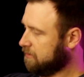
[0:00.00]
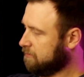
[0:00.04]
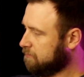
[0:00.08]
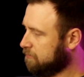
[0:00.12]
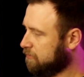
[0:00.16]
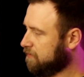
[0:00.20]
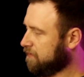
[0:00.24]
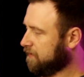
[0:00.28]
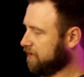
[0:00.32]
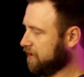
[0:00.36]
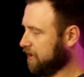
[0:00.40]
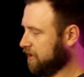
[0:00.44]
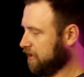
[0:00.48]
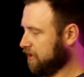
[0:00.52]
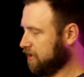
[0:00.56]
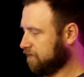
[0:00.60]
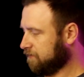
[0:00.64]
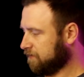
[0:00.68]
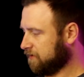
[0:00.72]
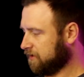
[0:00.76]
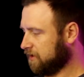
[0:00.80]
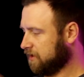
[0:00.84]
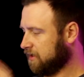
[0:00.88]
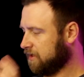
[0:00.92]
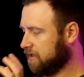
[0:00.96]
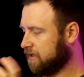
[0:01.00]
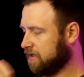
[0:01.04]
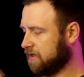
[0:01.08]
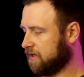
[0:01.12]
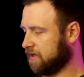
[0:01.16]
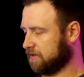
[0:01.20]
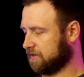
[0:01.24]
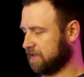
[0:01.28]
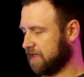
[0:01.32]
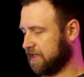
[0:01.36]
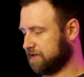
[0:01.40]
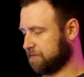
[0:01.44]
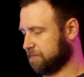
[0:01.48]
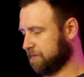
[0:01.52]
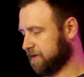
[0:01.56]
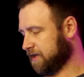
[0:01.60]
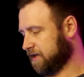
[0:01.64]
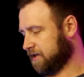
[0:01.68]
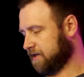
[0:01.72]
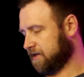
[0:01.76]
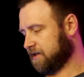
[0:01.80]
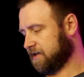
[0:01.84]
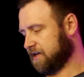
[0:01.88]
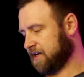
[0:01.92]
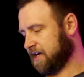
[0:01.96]
Moving on over, a Leatherman.
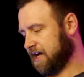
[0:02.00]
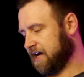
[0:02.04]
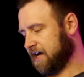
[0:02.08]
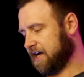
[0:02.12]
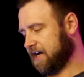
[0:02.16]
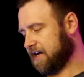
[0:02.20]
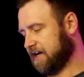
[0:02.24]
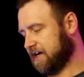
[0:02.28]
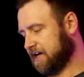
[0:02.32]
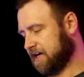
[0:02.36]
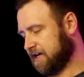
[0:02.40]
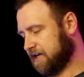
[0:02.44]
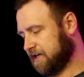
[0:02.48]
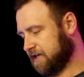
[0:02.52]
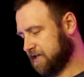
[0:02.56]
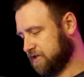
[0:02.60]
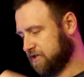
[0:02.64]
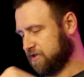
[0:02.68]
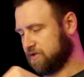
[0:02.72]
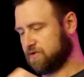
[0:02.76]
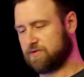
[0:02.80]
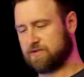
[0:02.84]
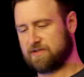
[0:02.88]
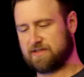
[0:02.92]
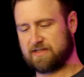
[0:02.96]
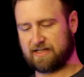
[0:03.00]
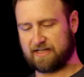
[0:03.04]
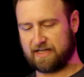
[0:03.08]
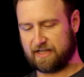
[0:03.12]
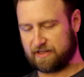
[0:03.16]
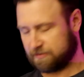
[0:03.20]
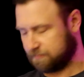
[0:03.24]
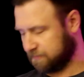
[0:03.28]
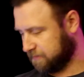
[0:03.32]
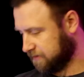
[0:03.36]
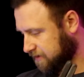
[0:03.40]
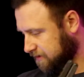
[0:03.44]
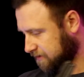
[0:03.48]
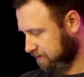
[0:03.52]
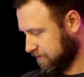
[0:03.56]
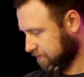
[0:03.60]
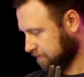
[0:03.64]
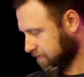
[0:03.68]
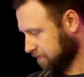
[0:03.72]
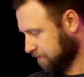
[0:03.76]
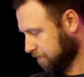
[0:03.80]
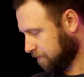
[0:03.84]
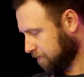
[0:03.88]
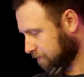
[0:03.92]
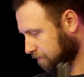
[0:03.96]
I use the Leatherman
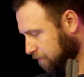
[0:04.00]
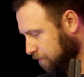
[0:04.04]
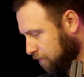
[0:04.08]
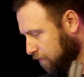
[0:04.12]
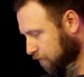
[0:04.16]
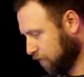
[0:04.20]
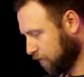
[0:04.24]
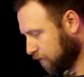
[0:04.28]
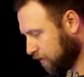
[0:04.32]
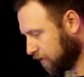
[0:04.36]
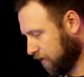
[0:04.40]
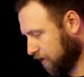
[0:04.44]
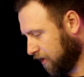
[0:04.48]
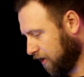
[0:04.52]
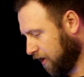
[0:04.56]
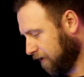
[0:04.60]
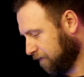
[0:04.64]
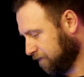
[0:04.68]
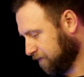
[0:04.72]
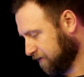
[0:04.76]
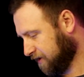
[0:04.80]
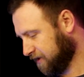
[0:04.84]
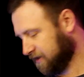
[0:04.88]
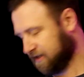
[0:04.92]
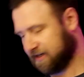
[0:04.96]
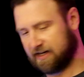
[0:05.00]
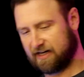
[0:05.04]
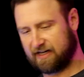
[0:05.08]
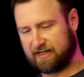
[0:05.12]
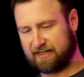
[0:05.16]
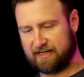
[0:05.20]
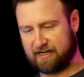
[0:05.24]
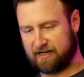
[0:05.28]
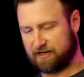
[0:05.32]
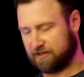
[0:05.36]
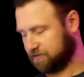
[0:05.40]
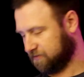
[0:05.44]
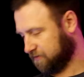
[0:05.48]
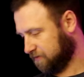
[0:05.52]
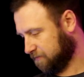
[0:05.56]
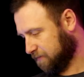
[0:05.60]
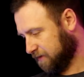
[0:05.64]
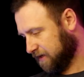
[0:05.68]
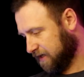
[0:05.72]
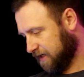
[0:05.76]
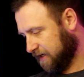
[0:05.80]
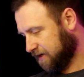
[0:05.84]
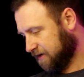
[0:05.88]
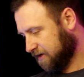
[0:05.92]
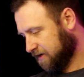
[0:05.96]
more often than I care to
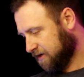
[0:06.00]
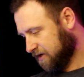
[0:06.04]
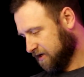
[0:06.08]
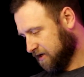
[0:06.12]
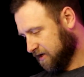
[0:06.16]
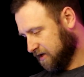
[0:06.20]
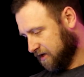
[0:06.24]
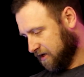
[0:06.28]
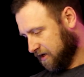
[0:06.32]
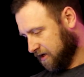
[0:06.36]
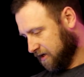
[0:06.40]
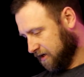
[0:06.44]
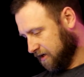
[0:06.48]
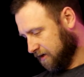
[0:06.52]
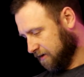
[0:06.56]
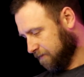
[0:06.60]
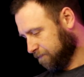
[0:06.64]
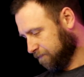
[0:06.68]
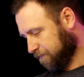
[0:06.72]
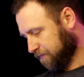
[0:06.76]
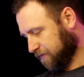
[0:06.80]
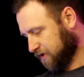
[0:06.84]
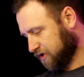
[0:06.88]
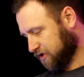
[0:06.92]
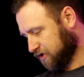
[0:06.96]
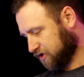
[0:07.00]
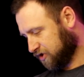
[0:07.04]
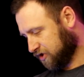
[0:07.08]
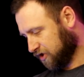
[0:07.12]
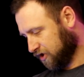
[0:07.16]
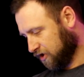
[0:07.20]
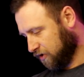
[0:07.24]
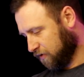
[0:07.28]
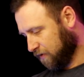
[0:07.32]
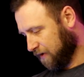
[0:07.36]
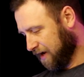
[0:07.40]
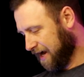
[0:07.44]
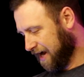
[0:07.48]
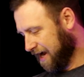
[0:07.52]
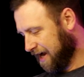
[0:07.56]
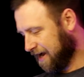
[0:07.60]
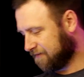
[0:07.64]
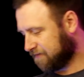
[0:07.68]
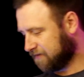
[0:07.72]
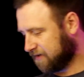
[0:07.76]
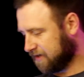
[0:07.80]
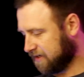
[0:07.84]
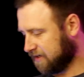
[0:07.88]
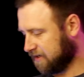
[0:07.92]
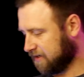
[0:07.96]
admit. So
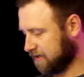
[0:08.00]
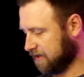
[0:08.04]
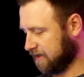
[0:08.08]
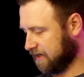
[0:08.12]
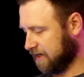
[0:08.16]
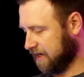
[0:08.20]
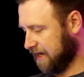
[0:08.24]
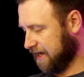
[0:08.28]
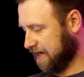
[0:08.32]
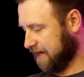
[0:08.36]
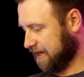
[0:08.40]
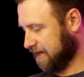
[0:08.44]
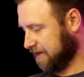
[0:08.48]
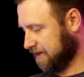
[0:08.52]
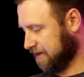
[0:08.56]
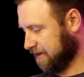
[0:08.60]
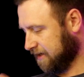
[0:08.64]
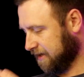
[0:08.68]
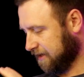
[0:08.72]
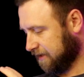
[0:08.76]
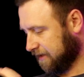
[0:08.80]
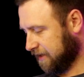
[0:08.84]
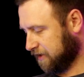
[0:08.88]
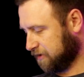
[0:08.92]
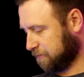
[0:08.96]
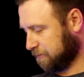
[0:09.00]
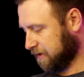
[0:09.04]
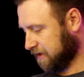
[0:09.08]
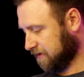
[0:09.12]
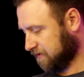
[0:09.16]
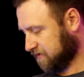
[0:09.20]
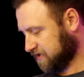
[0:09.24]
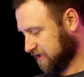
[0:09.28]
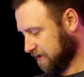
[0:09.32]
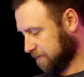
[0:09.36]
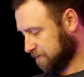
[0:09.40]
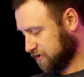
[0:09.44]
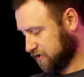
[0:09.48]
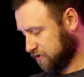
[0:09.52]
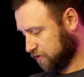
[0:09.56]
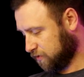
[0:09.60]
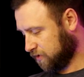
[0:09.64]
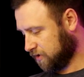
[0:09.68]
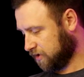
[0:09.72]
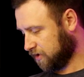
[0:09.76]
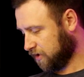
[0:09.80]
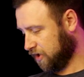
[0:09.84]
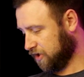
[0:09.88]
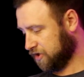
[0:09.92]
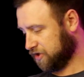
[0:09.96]
having a Leatherman of some
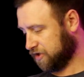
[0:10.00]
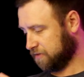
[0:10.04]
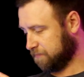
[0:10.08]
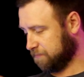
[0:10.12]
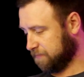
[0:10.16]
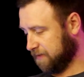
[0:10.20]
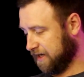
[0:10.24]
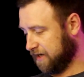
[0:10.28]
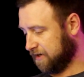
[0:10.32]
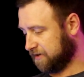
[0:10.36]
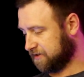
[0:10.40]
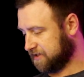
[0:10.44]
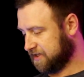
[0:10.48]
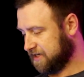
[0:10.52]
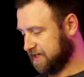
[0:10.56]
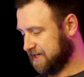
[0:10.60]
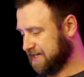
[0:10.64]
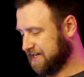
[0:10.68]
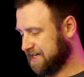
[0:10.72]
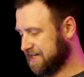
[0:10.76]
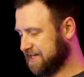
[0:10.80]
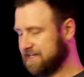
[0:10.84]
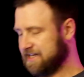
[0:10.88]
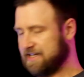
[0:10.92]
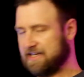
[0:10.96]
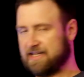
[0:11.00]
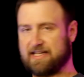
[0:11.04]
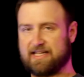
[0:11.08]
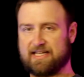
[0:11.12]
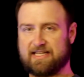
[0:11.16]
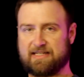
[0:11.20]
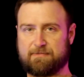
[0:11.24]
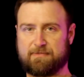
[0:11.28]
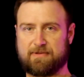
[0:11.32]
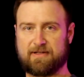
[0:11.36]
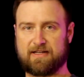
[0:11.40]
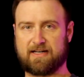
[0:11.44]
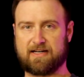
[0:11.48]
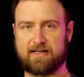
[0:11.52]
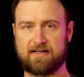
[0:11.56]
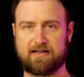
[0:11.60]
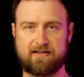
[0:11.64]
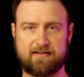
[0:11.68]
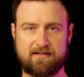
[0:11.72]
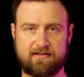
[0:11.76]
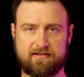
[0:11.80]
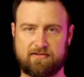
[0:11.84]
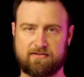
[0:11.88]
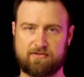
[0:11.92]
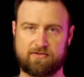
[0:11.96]
sort on your belt has been
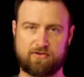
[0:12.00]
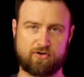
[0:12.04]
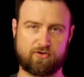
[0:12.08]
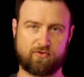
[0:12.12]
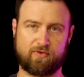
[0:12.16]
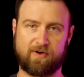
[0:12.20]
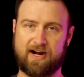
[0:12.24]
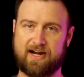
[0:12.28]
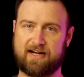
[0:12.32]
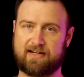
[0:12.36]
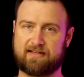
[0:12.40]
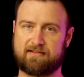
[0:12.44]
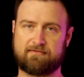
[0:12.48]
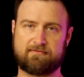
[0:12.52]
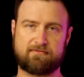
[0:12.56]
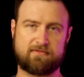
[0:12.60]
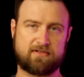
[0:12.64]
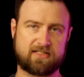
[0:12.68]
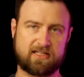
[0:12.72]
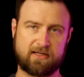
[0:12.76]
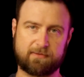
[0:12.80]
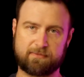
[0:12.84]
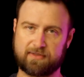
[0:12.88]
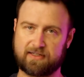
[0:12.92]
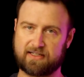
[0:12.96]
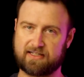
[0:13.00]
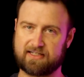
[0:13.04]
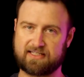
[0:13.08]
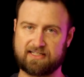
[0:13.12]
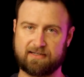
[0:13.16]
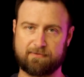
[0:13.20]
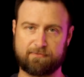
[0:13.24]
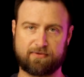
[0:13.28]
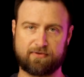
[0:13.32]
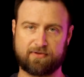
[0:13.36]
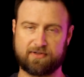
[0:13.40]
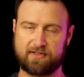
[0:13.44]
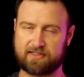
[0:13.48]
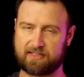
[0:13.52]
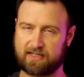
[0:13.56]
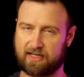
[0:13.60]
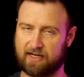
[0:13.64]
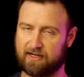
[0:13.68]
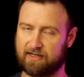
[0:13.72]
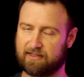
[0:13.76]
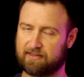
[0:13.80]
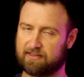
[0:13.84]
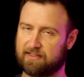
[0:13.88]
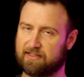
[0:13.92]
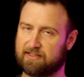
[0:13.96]
great. Something as simple as
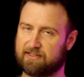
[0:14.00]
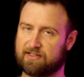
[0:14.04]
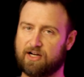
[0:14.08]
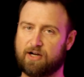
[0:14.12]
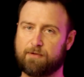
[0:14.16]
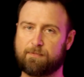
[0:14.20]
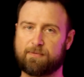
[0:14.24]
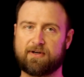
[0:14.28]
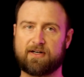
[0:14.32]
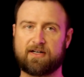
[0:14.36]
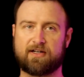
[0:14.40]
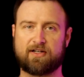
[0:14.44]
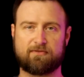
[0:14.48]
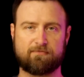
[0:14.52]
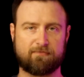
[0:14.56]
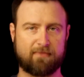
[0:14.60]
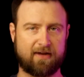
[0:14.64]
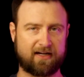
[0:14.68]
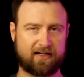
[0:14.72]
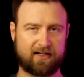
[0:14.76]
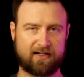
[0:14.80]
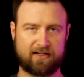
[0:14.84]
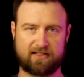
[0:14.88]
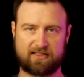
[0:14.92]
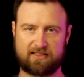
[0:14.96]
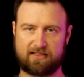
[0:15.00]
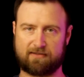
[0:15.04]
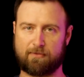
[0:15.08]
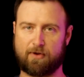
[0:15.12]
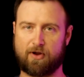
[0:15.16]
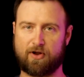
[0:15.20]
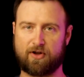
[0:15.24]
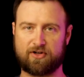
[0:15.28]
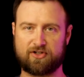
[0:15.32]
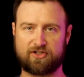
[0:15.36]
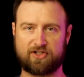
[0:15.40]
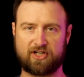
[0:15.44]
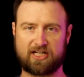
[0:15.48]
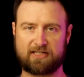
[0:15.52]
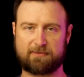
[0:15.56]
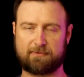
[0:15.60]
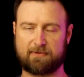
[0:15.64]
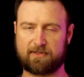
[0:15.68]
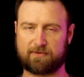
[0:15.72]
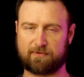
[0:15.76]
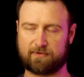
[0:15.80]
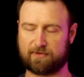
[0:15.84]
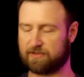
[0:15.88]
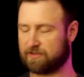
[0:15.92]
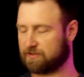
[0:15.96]
cutting things open and making small
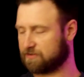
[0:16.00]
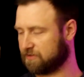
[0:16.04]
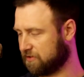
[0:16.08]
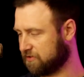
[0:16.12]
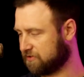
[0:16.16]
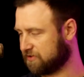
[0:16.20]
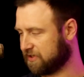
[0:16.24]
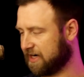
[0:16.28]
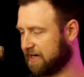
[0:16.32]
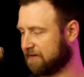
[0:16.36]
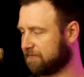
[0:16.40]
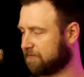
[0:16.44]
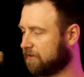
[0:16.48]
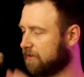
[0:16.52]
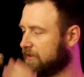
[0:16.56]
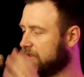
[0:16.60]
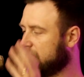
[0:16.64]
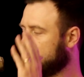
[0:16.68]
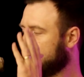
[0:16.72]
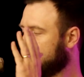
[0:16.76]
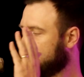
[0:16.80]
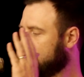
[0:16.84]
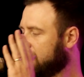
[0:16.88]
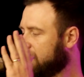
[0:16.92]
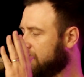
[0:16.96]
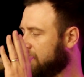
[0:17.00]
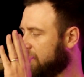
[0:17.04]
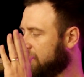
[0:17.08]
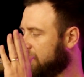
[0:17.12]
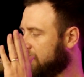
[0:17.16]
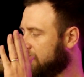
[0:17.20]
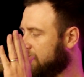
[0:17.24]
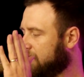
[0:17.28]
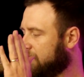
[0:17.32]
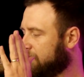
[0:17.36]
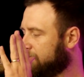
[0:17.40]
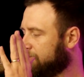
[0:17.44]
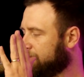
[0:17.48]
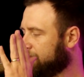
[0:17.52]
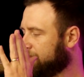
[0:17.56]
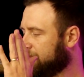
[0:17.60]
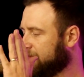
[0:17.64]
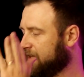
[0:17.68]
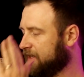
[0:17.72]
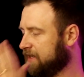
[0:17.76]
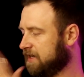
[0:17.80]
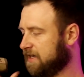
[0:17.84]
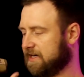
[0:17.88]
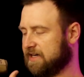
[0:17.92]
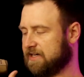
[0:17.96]
adjustments with the screwdriver,
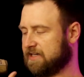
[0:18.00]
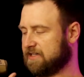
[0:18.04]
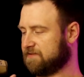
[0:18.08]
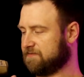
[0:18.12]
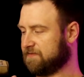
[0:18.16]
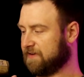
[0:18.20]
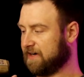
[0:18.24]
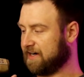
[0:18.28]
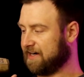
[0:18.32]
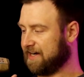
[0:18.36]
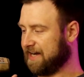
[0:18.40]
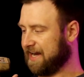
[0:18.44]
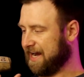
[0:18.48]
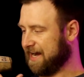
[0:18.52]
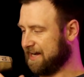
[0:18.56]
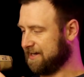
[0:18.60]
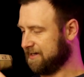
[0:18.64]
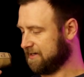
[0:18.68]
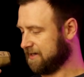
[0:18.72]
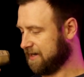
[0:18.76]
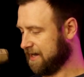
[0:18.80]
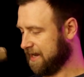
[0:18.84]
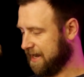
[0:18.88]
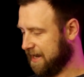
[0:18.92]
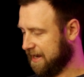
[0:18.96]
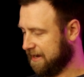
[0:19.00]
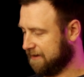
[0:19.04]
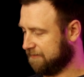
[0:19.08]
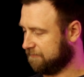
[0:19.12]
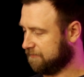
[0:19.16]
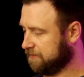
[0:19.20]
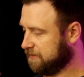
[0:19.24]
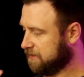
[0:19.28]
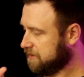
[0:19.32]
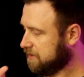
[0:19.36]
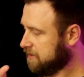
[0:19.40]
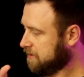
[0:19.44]
it is very handy to have.